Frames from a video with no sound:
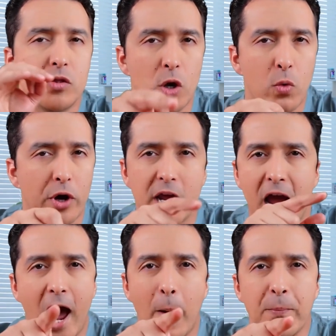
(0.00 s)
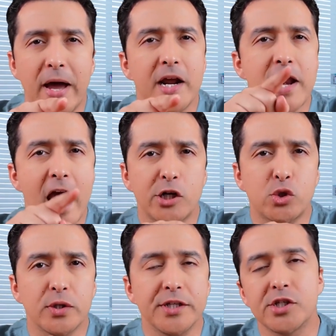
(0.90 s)
Don't worry, I'm not a
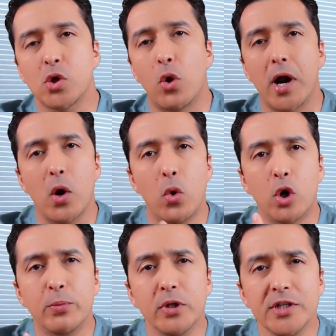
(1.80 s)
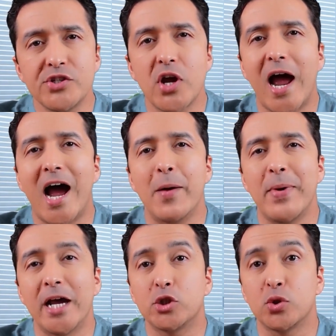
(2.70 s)
naturalist or a herbalist. I'm
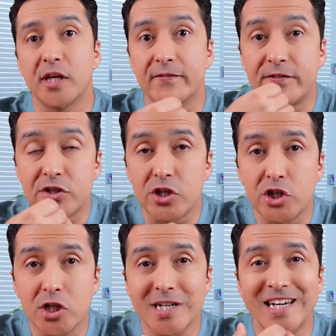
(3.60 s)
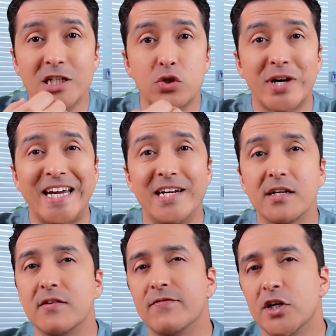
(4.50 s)
actually a physician
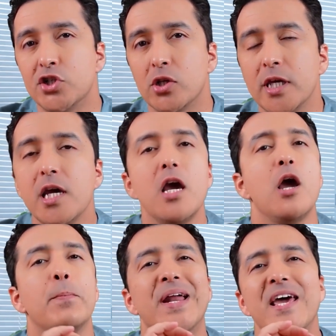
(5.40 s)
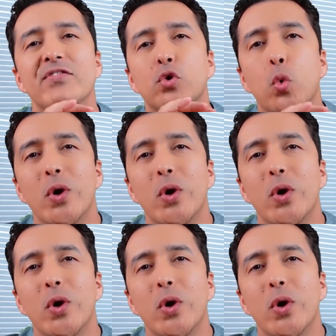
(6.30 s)
trained conventionally, but have